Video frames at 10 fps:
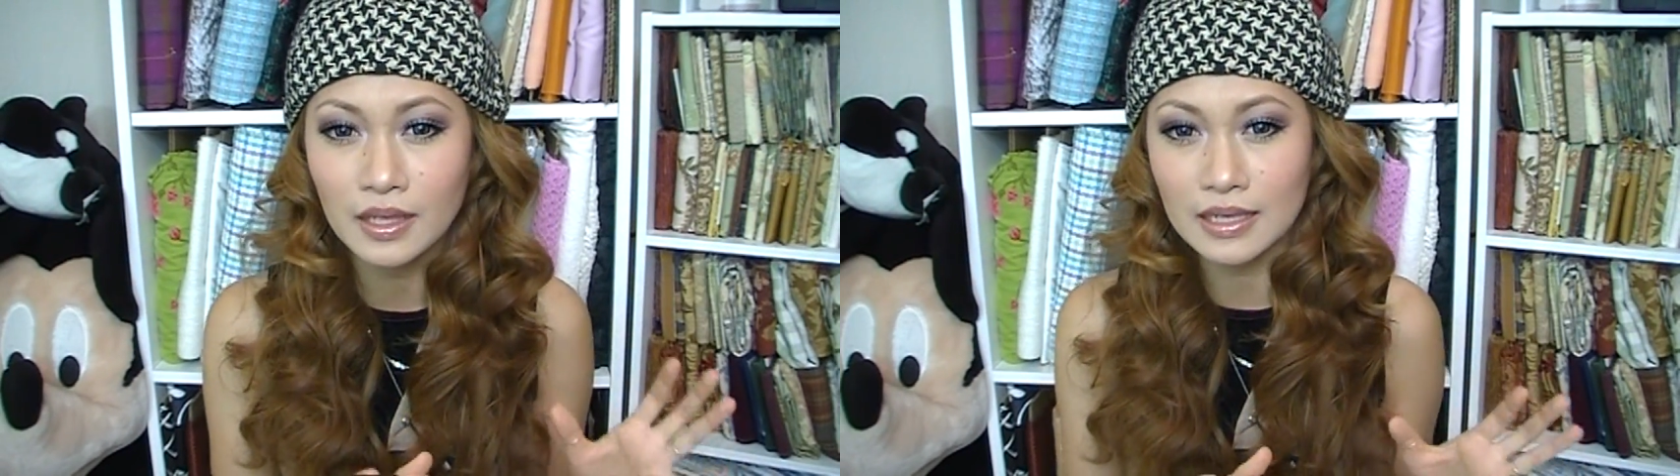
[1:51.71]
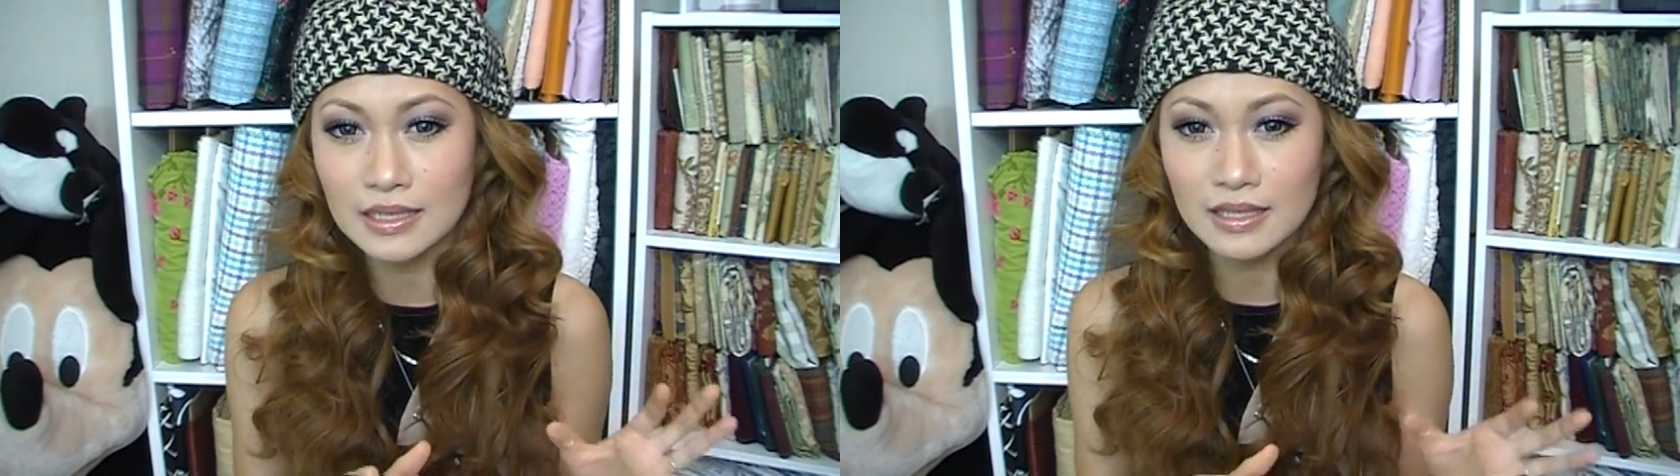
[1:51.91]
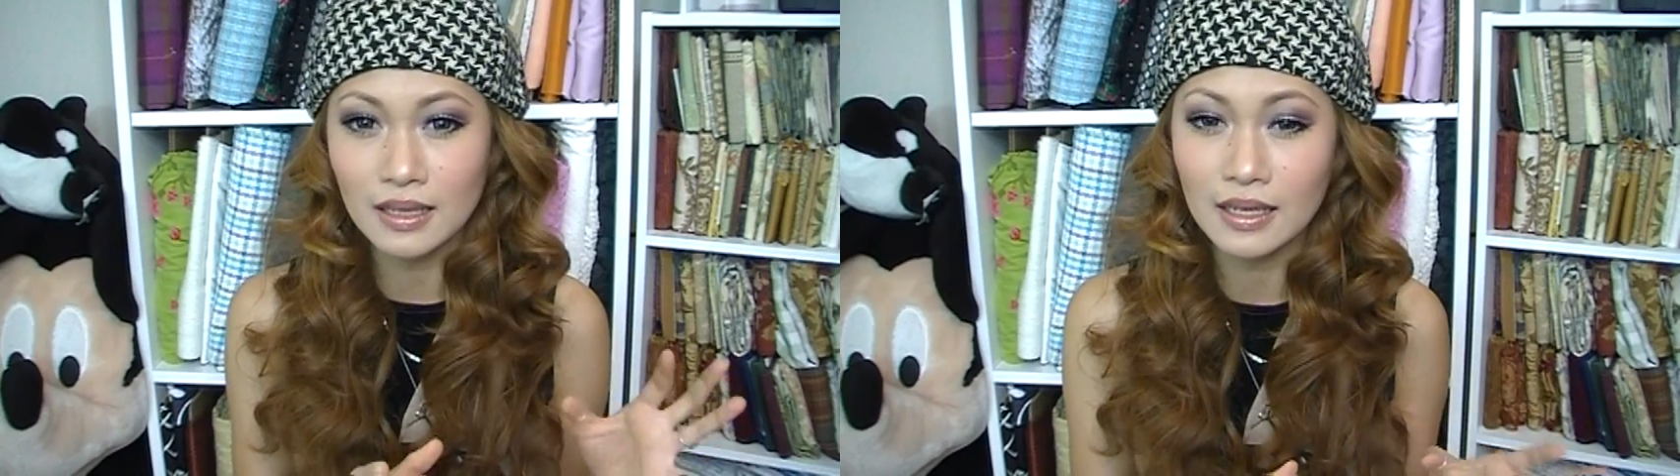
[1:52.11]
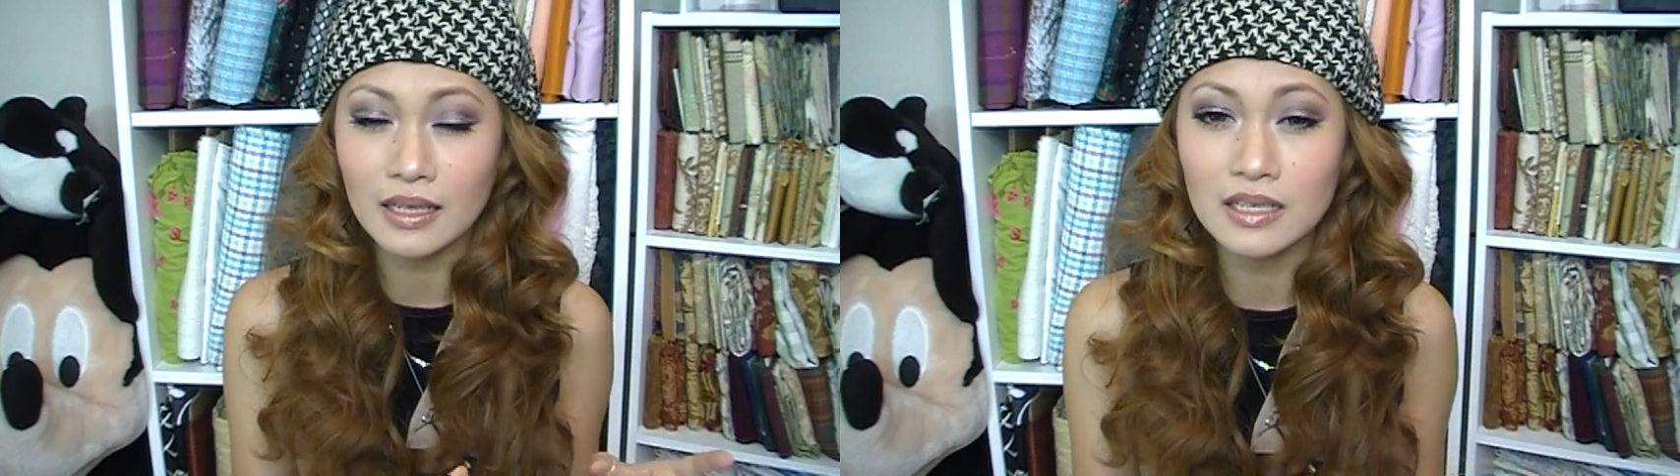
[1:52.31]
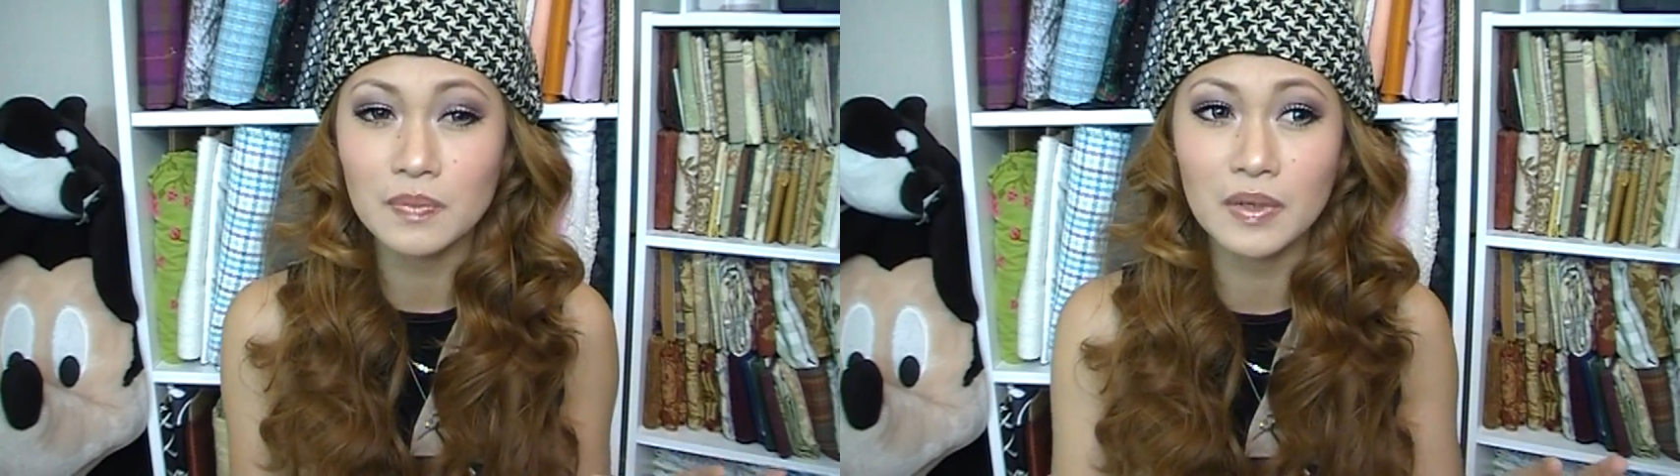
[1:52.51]
the eSlate
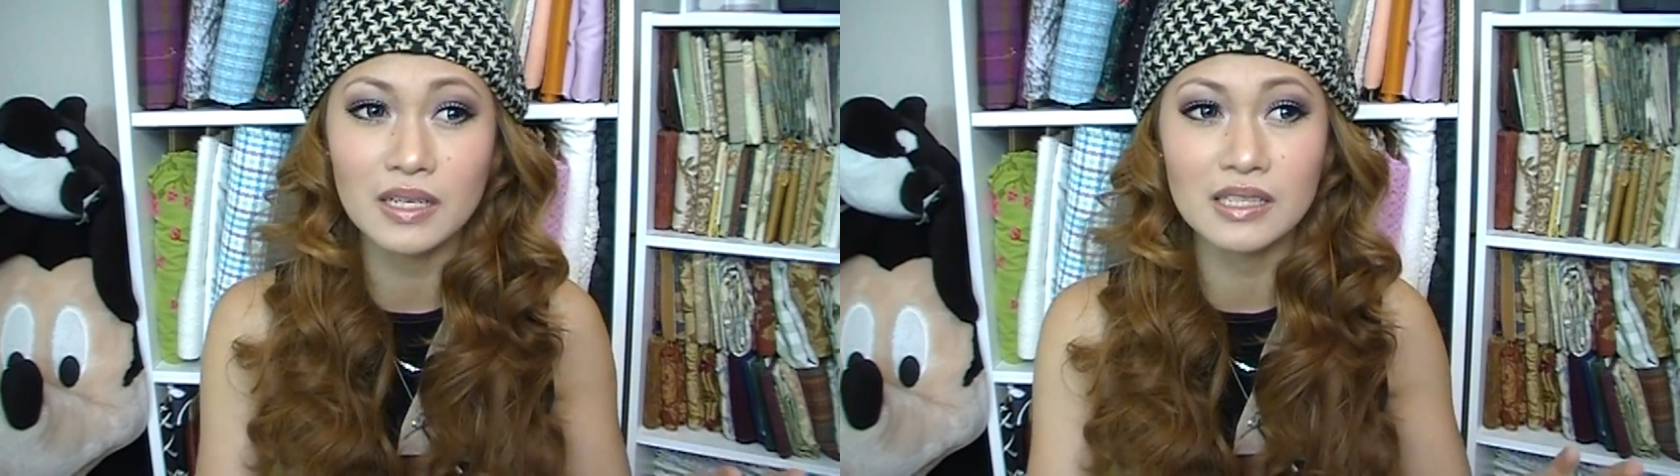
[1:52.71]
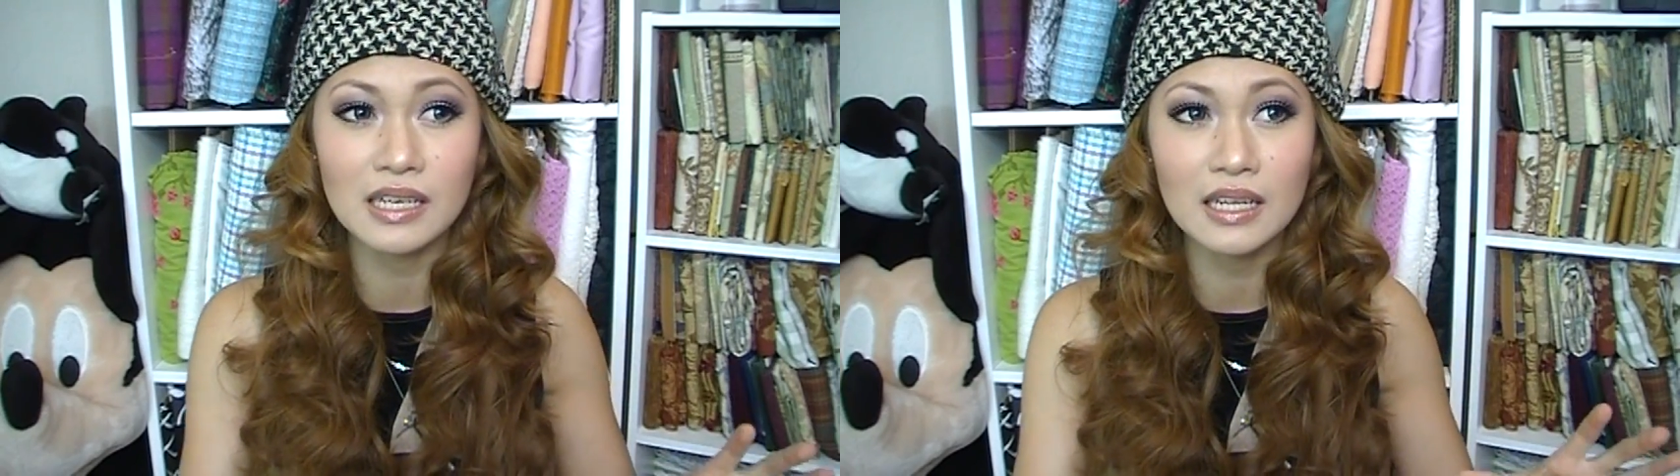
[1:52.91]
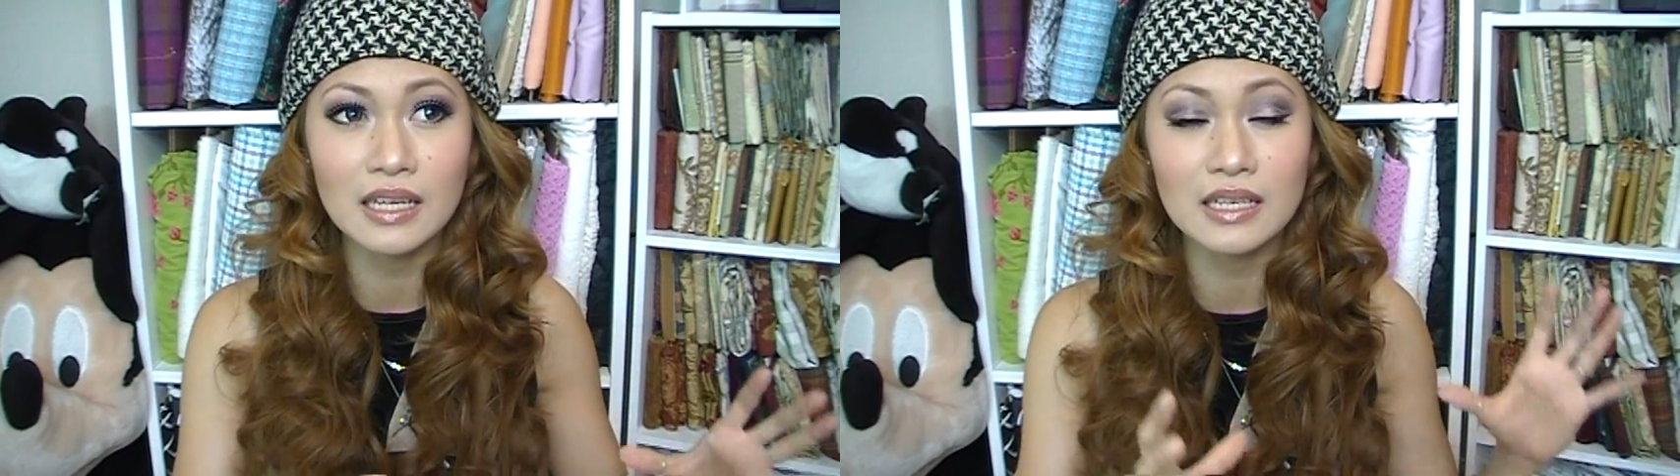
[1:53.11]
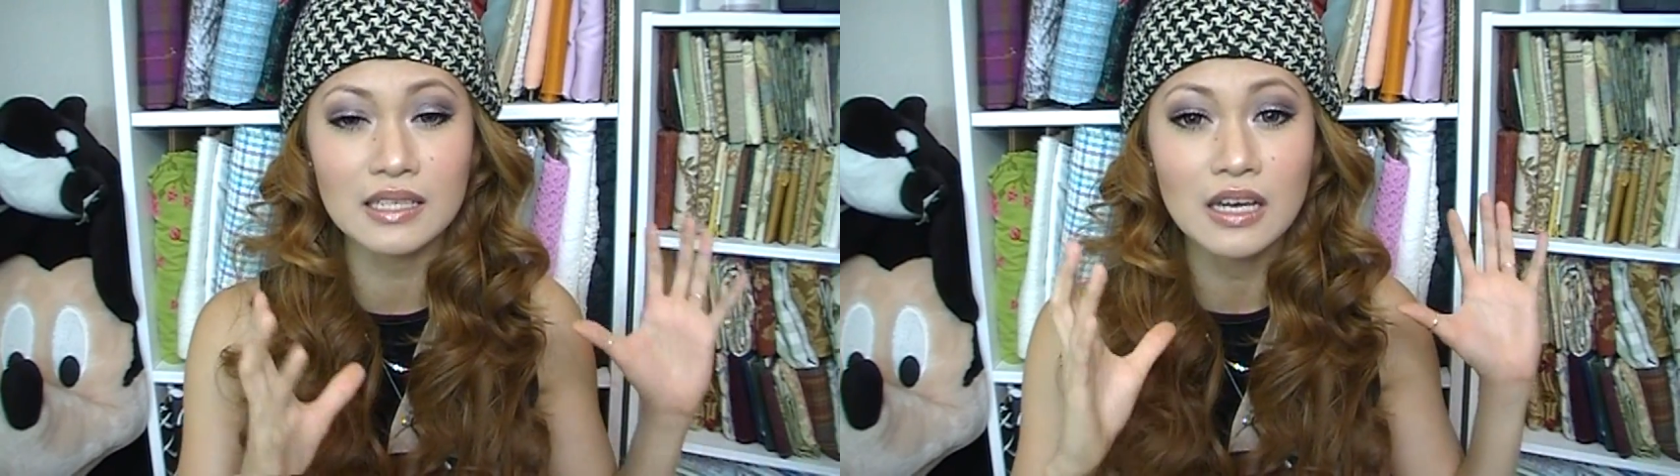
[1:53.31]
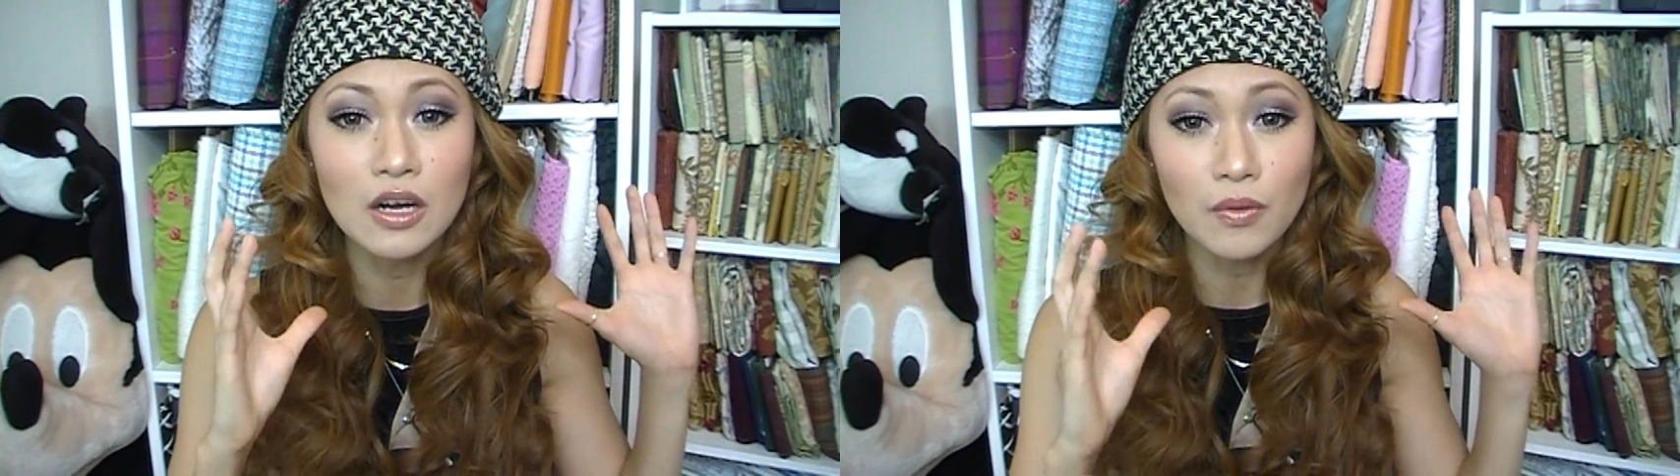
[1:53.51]
is because it is